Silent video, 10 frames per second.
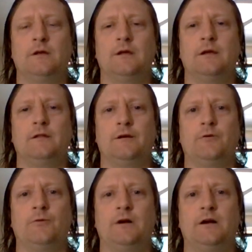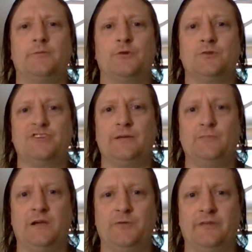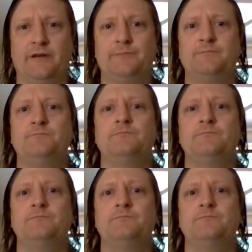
Hello, I'm RJ Mamula.